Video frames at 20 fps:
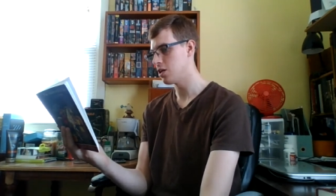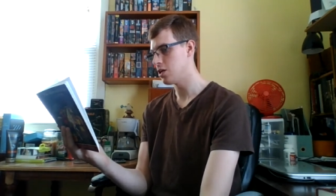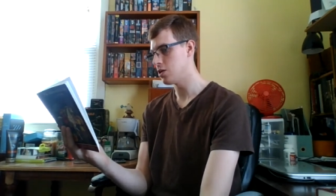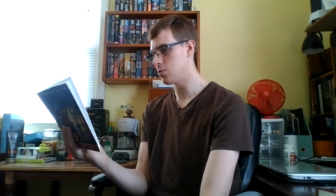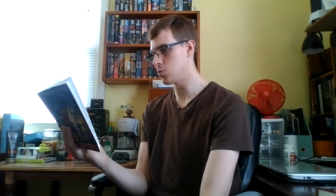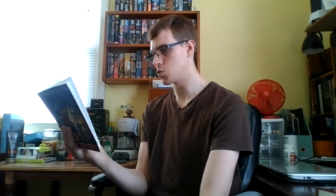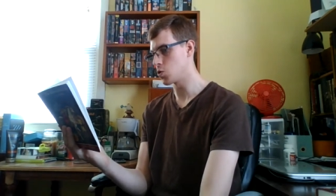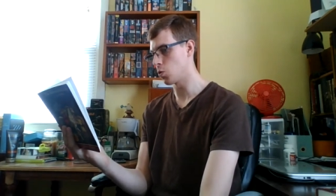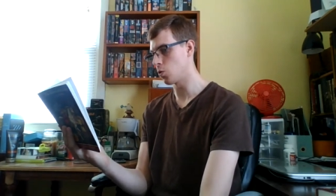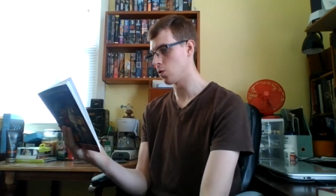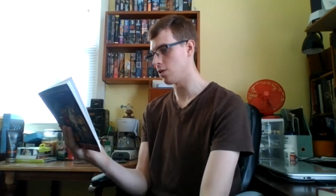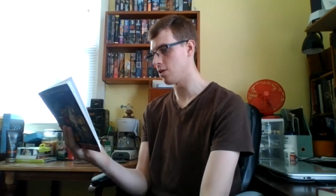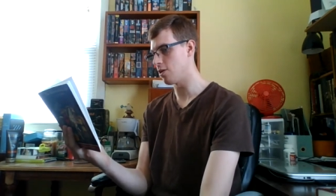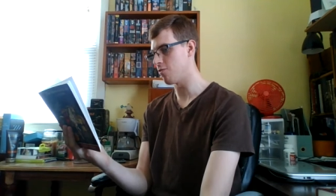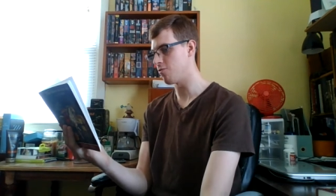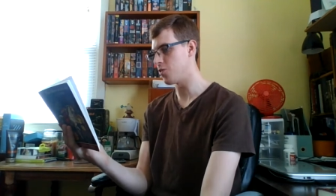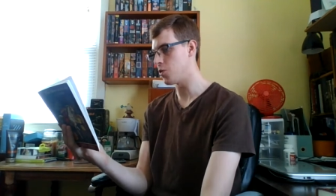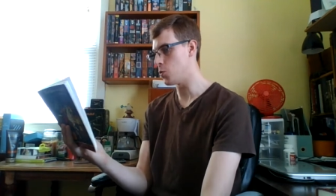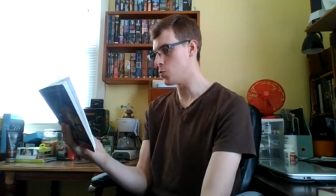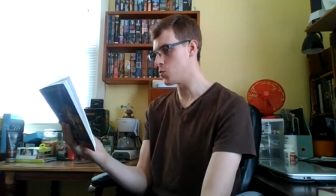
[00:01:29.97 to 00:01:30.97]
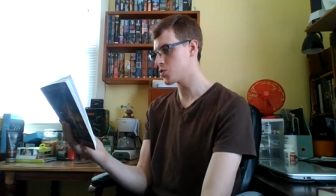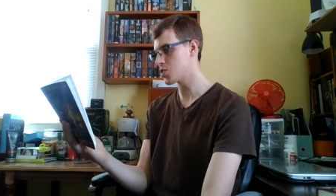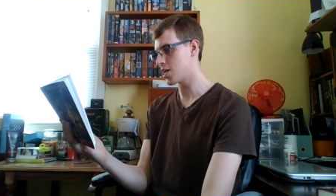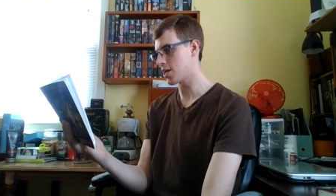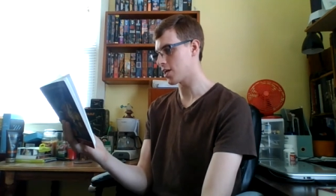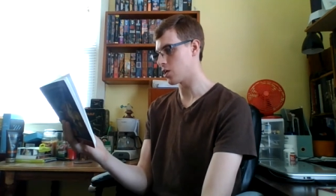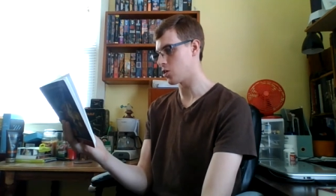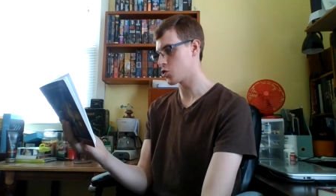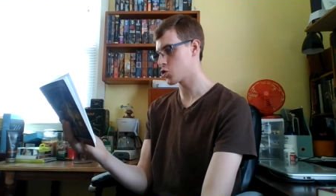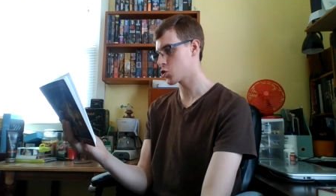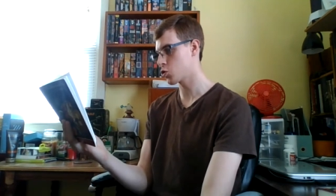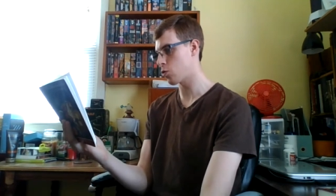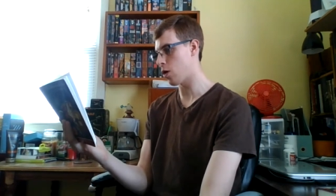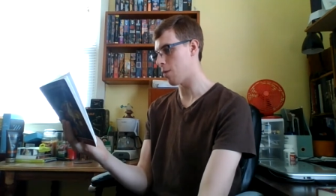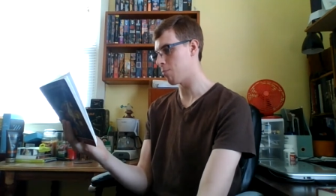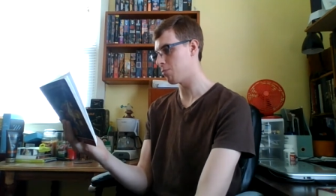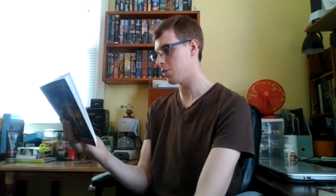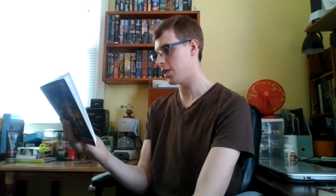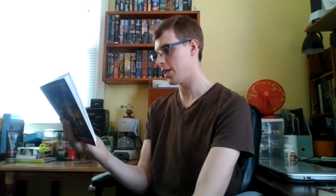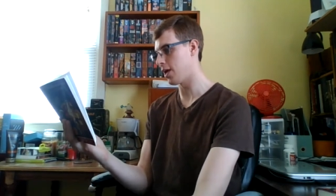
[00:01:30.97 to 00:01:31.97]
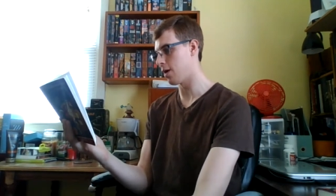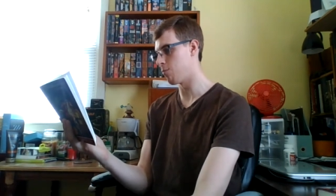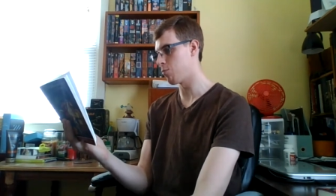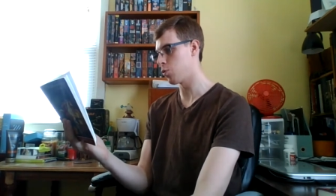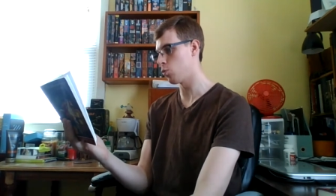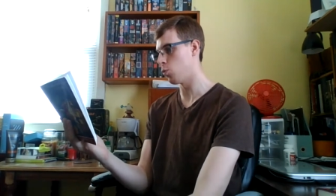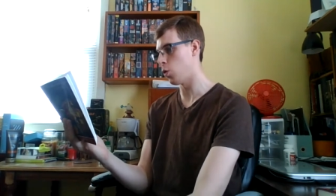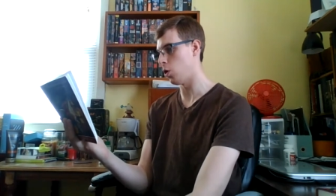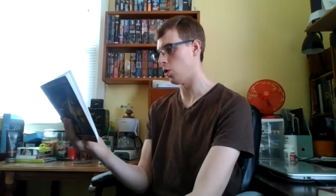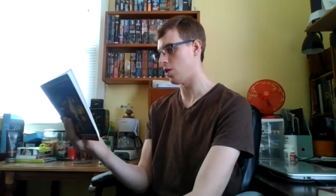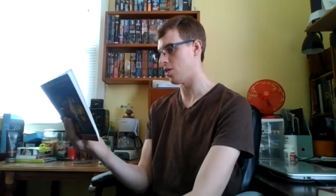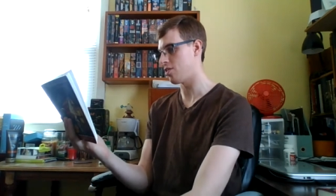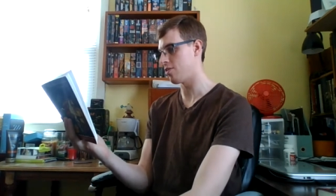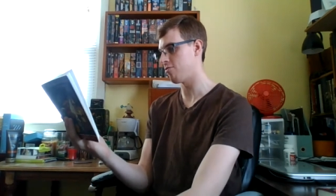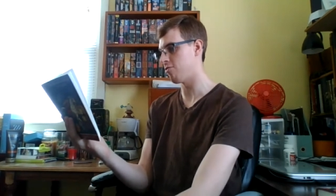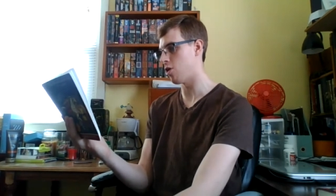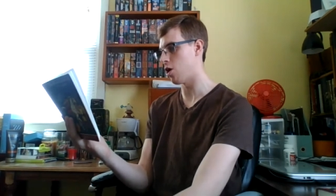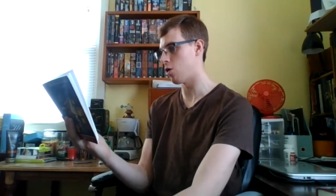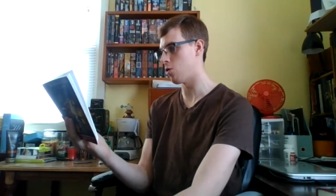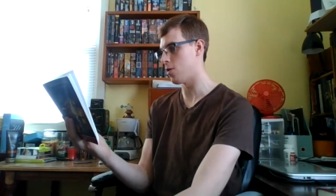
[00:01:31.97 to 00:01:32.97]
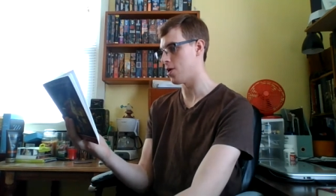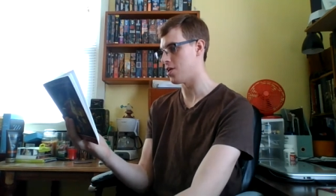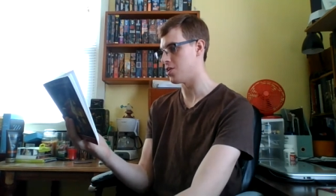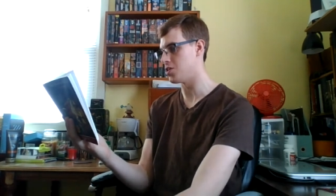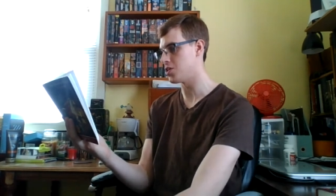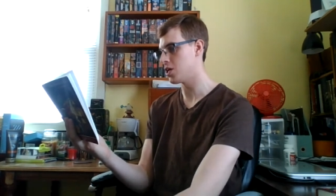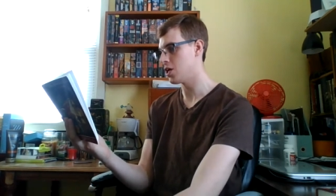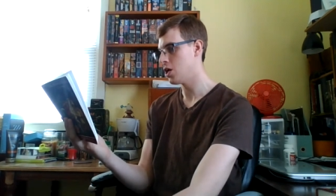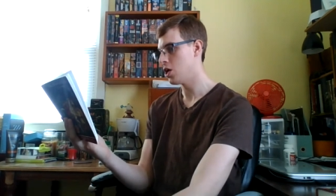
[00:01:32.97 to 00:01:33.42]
It was only a few seconds scrambling up the wall at the far end.